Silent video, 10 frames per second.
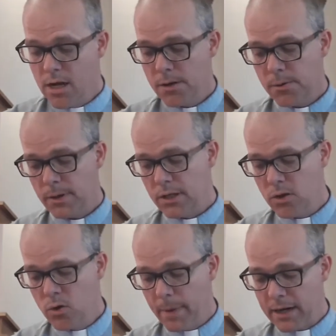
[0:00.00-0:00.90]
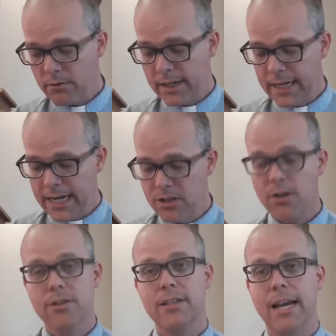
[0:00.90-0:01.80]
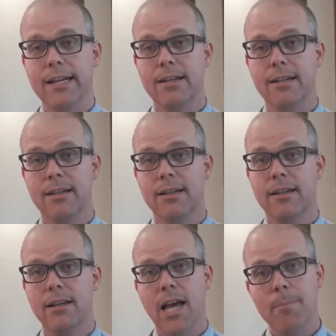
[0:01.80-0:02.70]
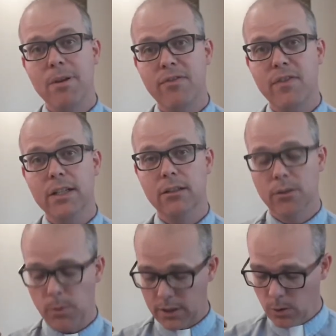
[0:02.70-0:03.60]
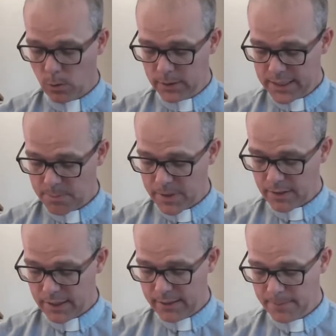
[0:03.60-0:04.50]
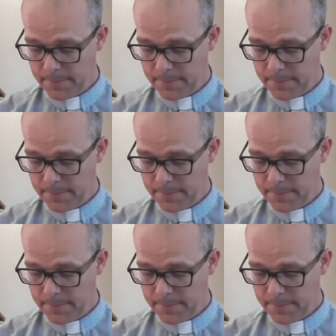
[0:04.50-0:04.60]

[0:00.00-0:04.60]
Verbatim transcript: so that you might regain your sight and be filled with the Holy Spirit.